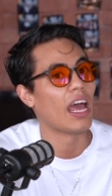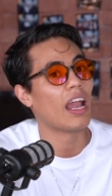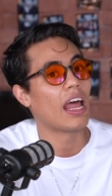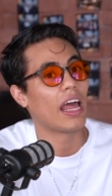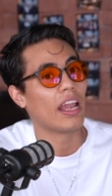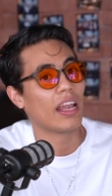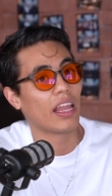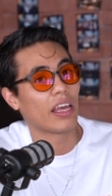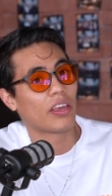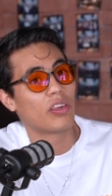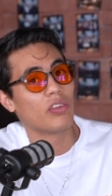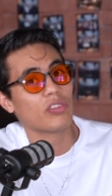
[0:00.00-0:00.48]

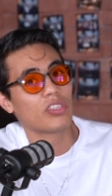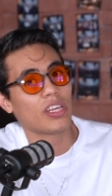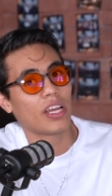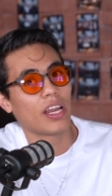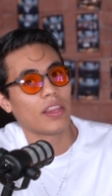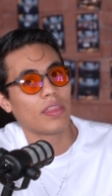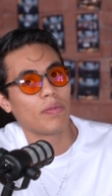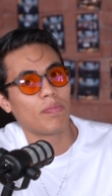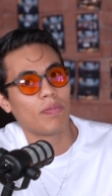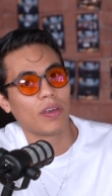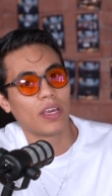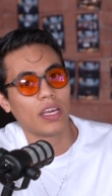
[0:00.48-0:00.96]
And like you
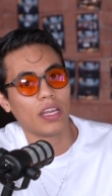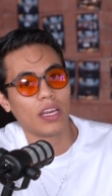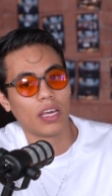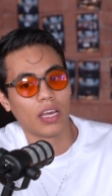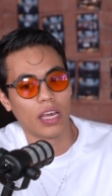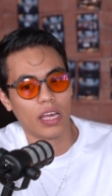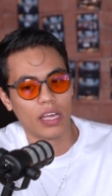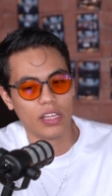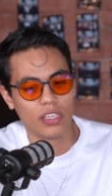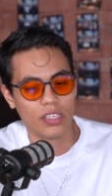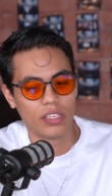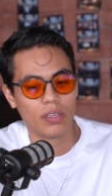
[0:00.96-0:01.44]
said at the
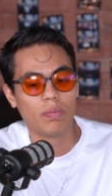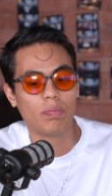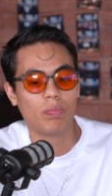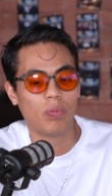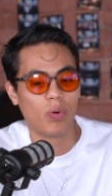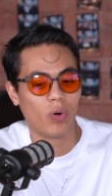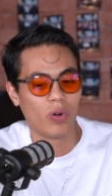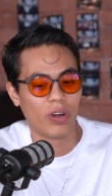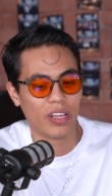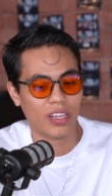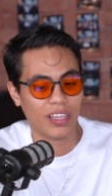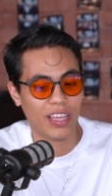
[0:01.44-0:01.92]
beginning, it's
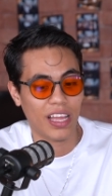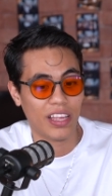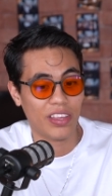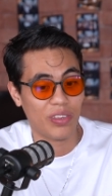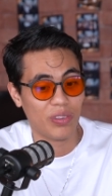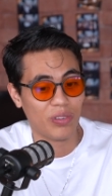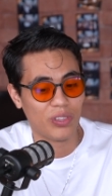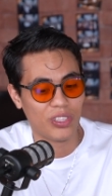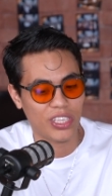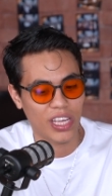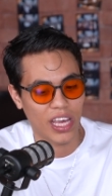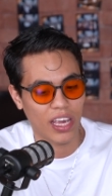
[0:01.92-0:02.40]
important that
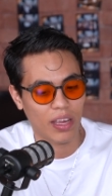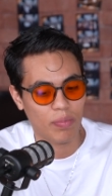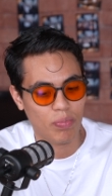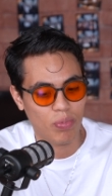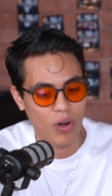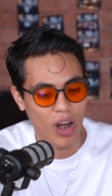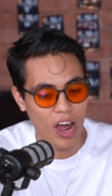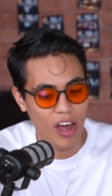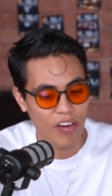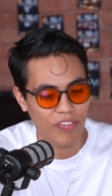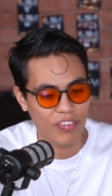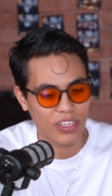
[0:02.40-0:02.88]
you take
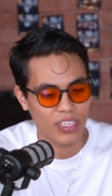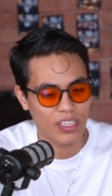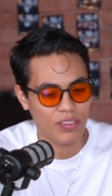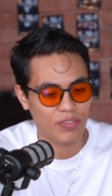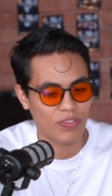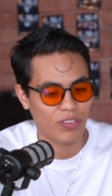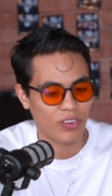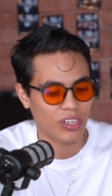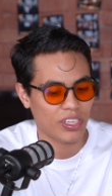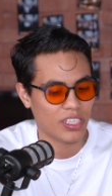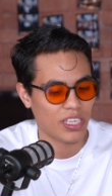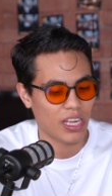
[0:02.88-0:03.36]
profits.
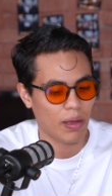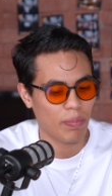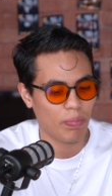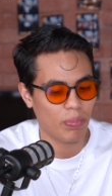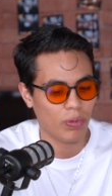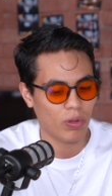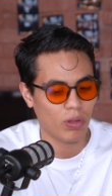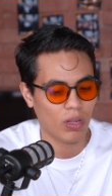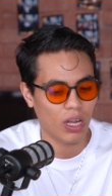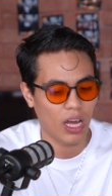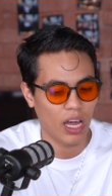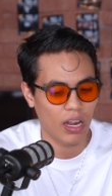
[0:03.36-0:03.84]
For
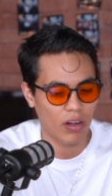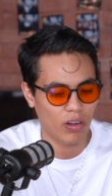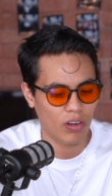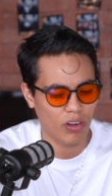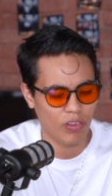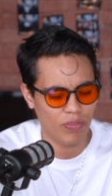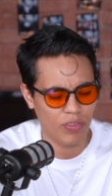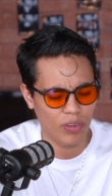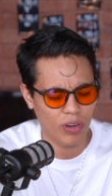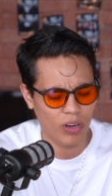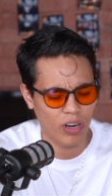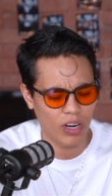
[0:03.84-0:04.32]
example, I don't
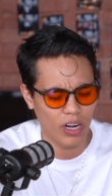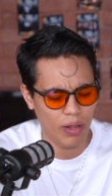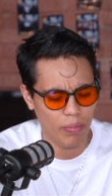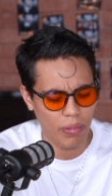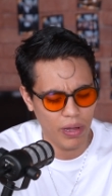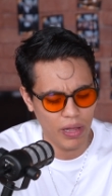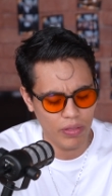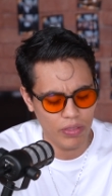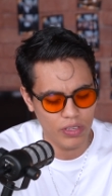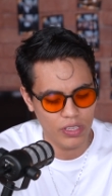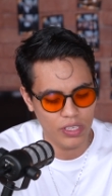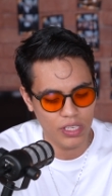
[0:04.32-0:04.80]
know if you heard
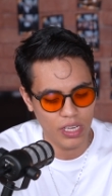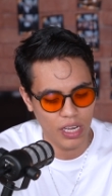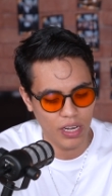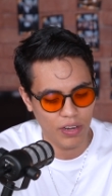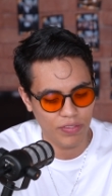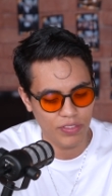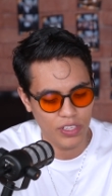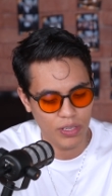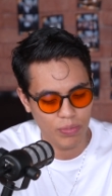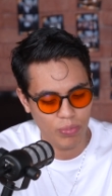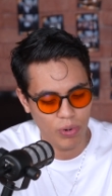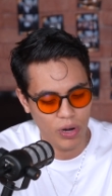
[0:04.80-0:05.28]
about this
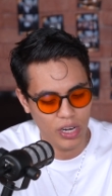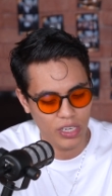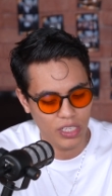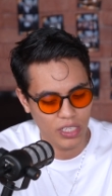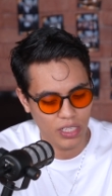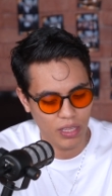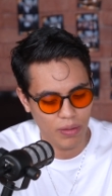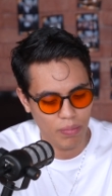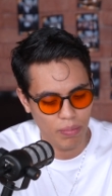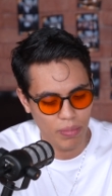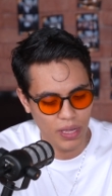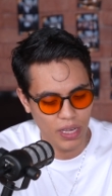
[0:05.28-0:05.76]
NFT
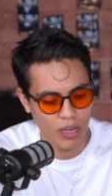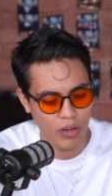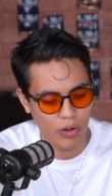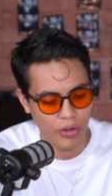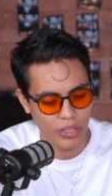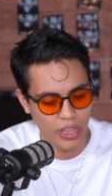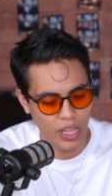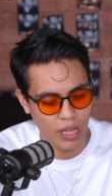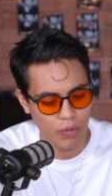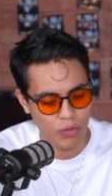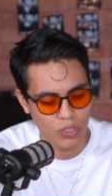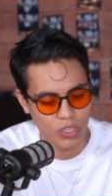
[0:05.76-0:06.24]
project in
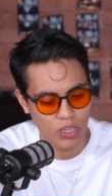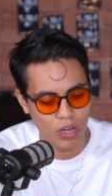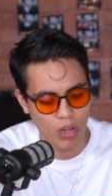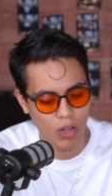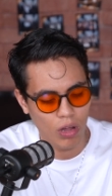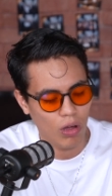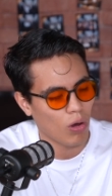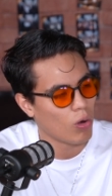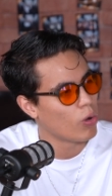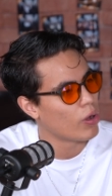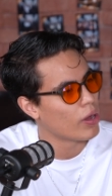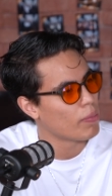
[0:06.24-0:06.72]
Bitcoin that was
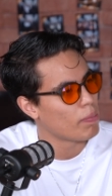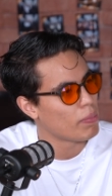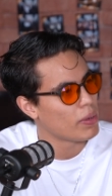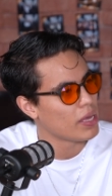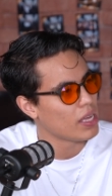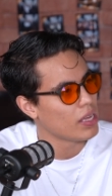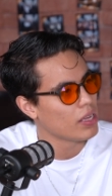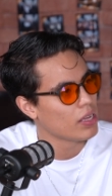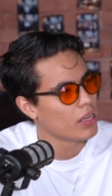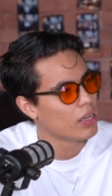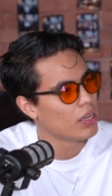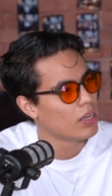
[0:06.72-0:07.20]
called
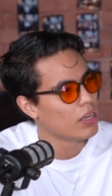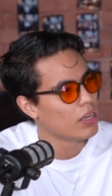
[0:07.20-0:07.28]
OMB.